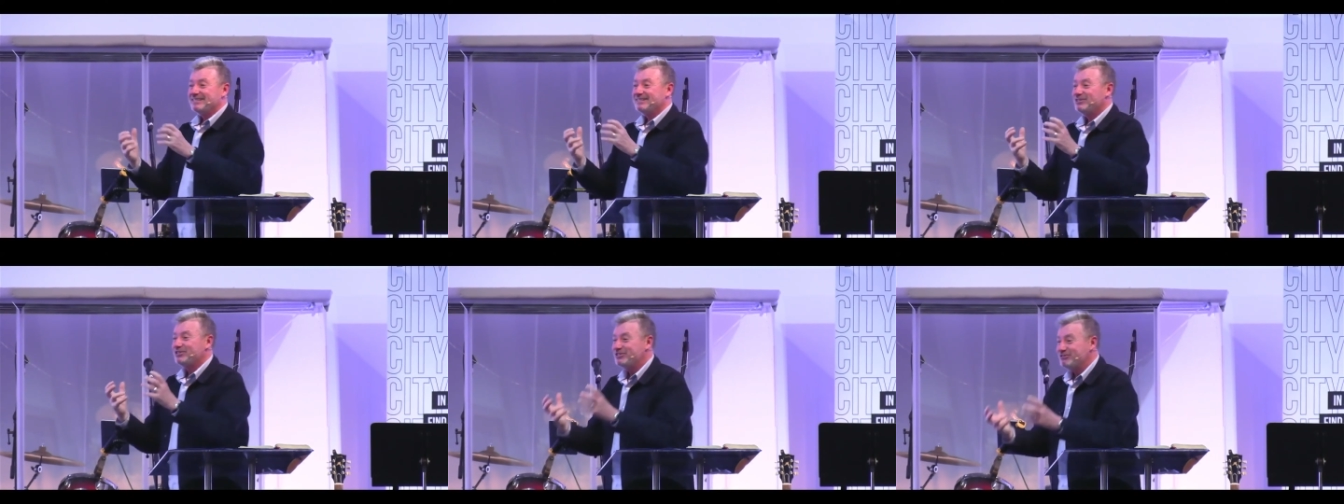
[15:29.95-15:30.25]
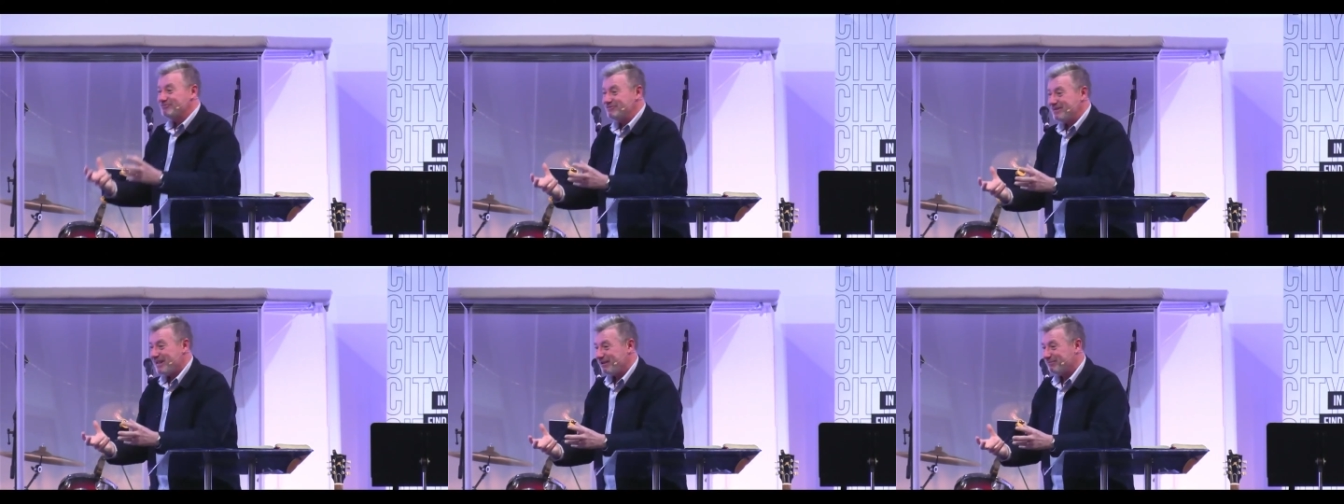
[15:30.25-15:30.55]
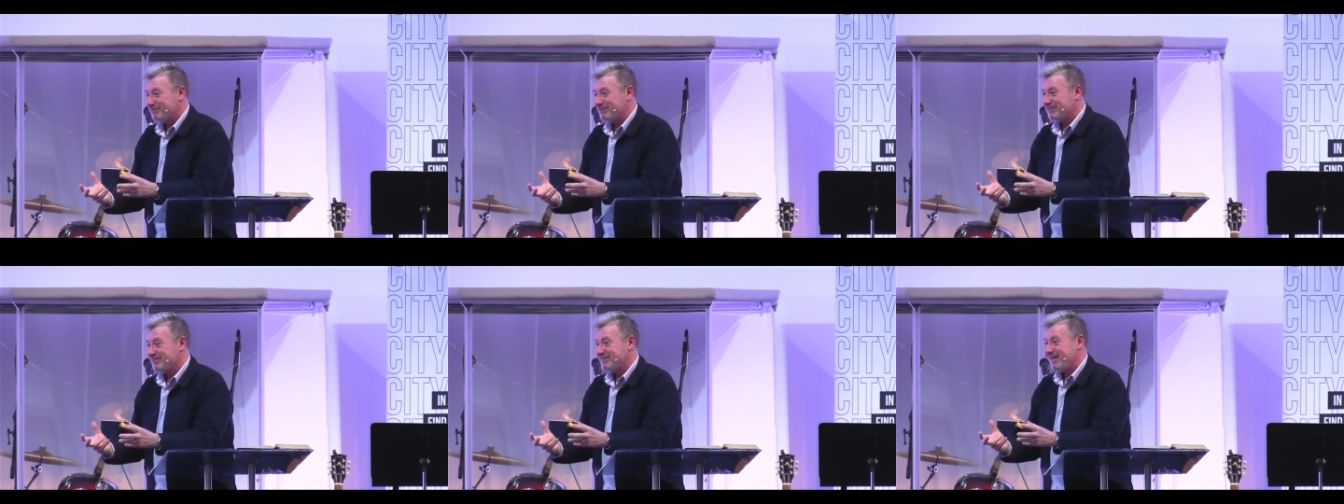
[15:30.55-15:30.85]
to
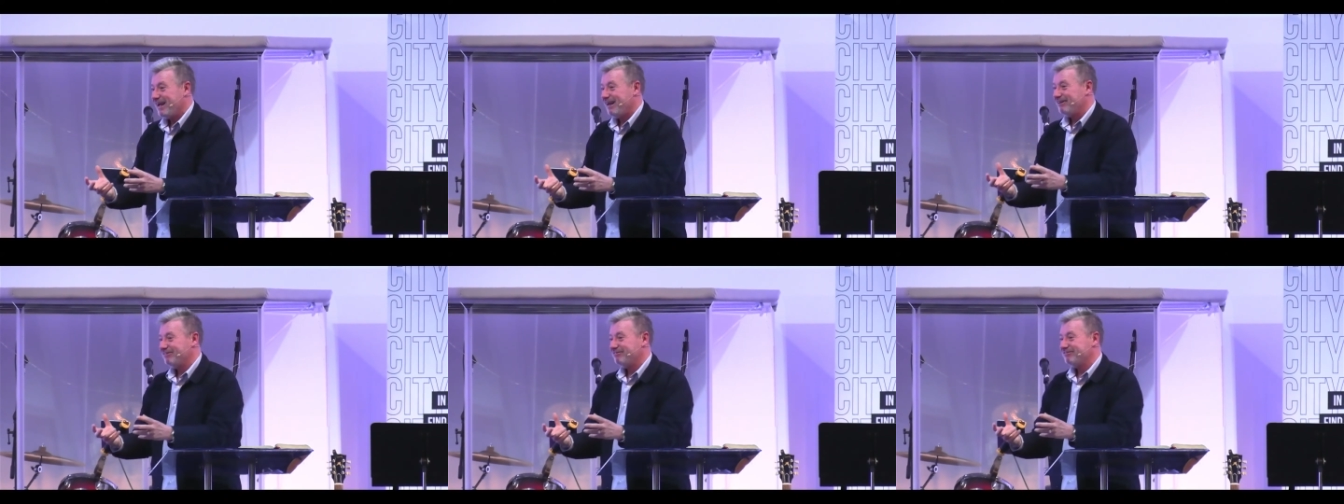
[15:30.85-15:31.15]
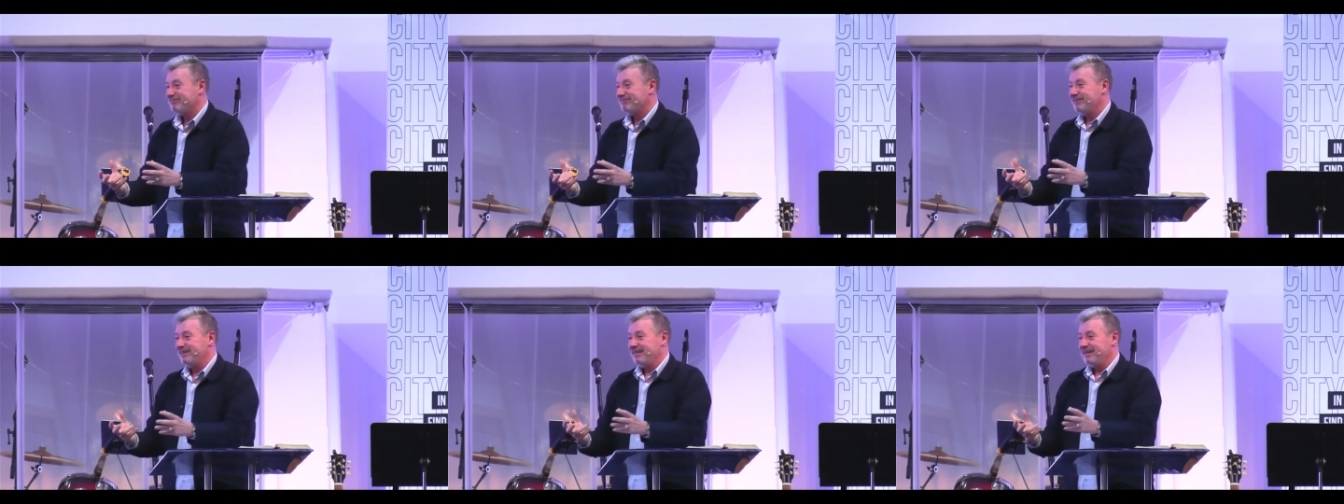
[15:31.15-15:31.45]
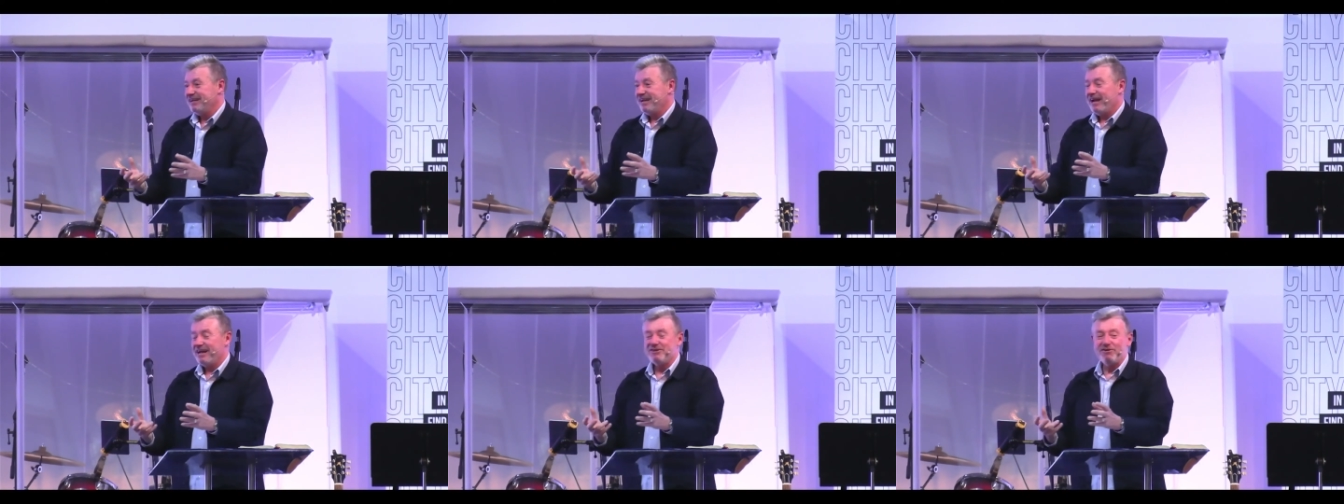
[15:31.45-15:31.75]
himself,
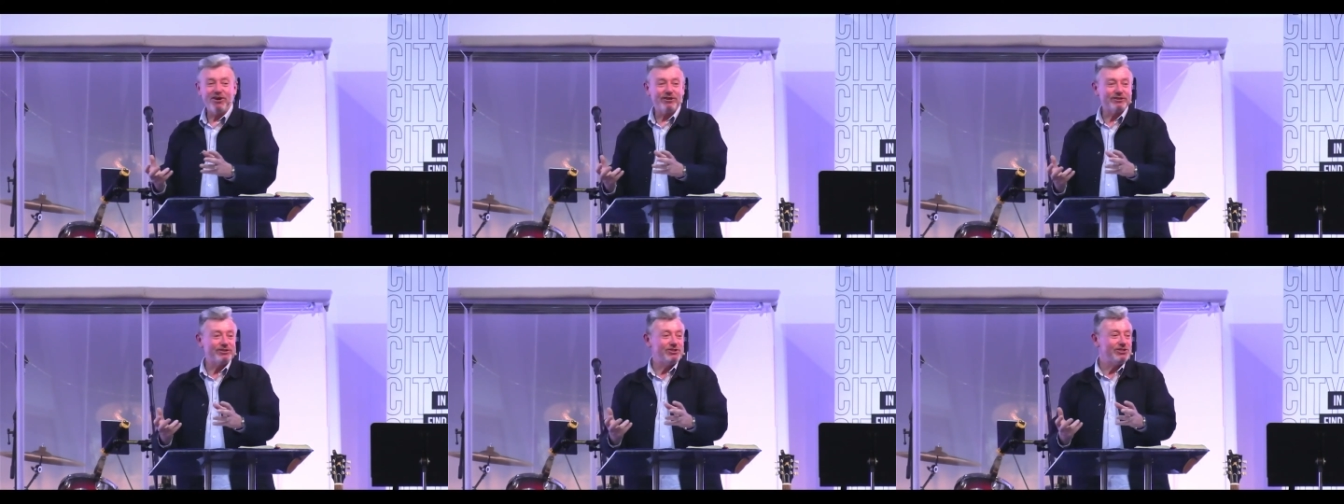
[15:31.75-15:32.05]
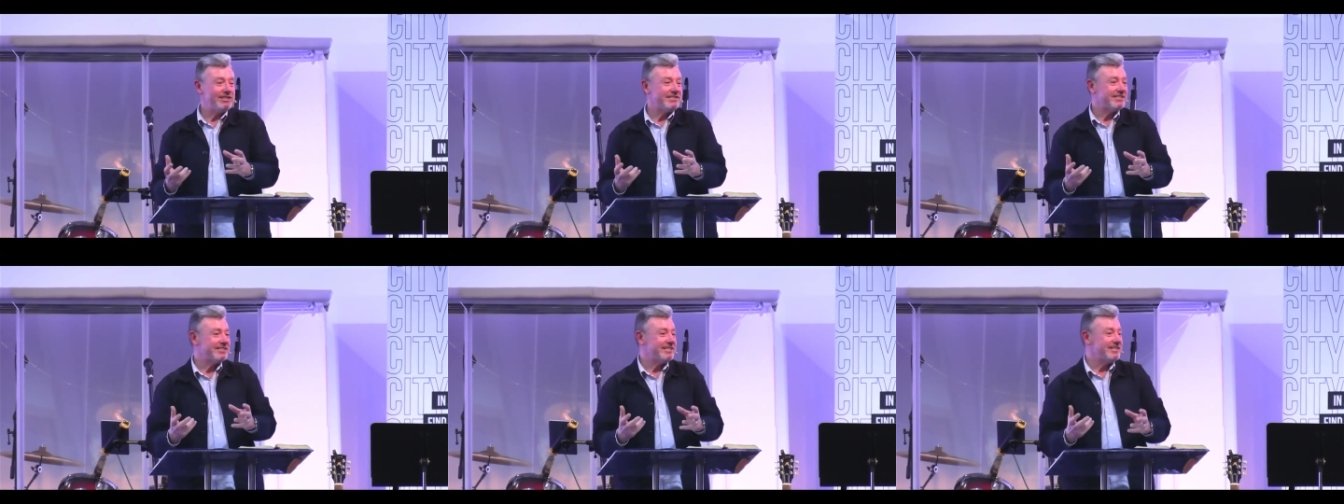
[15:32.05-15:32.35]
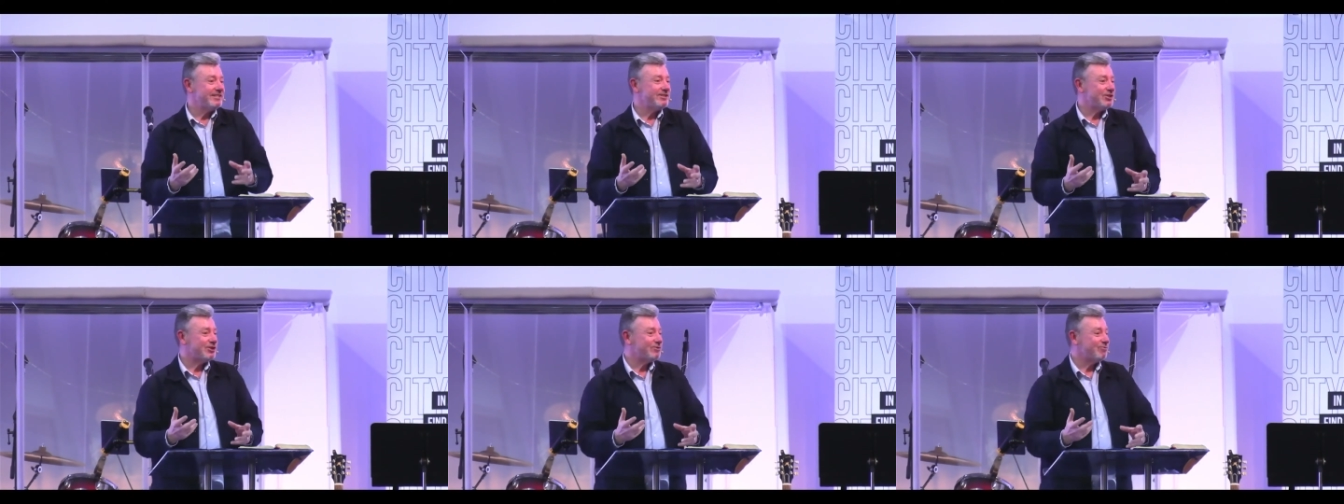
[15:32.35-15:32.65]
and not just
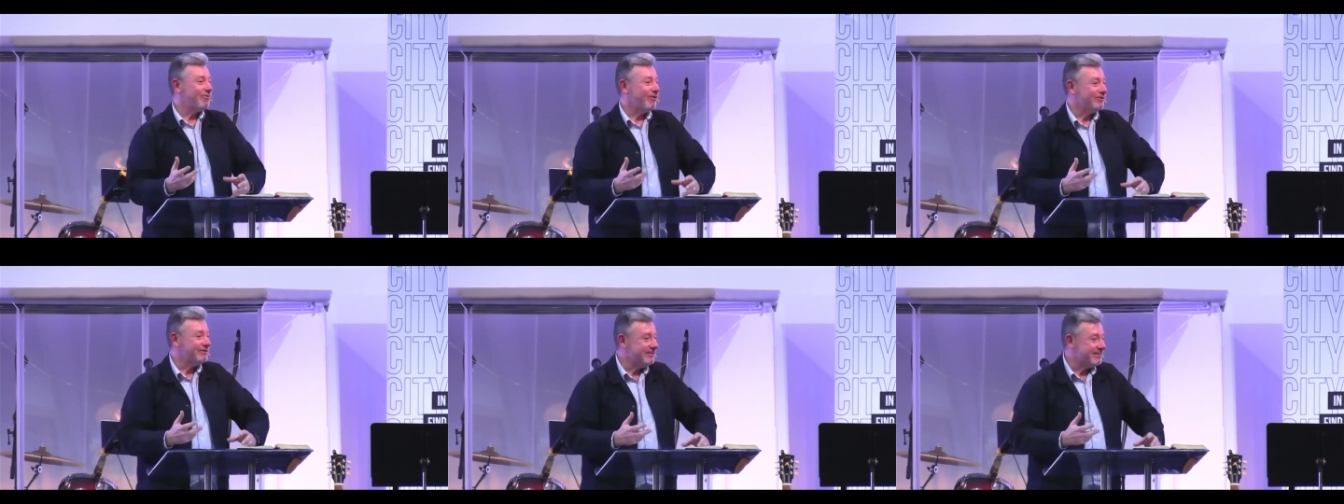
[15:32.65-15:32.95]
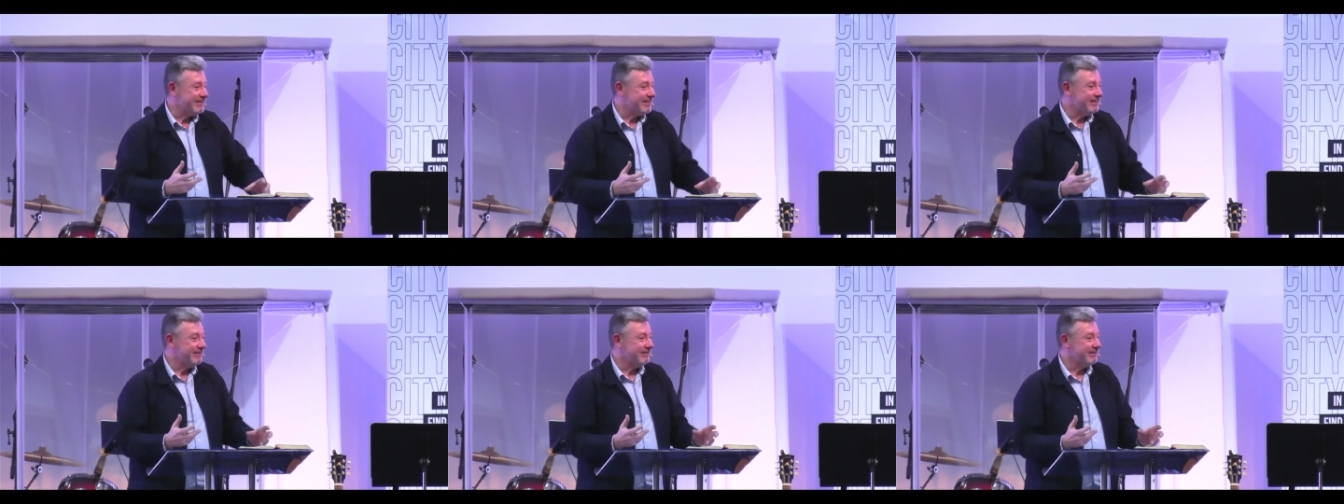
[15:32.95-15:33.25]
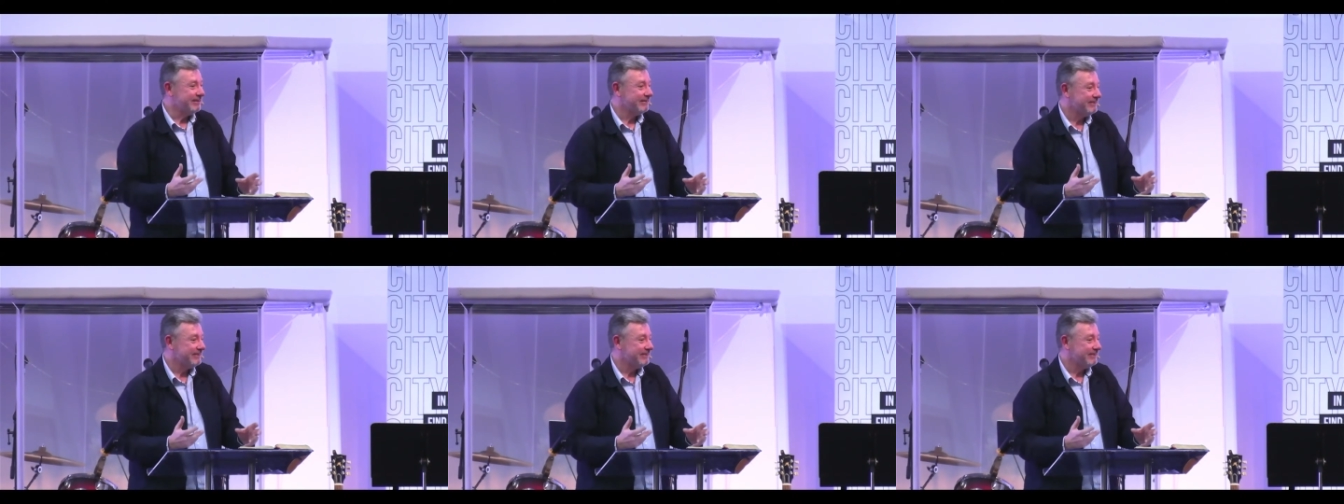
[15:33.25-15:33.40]
in Swansea,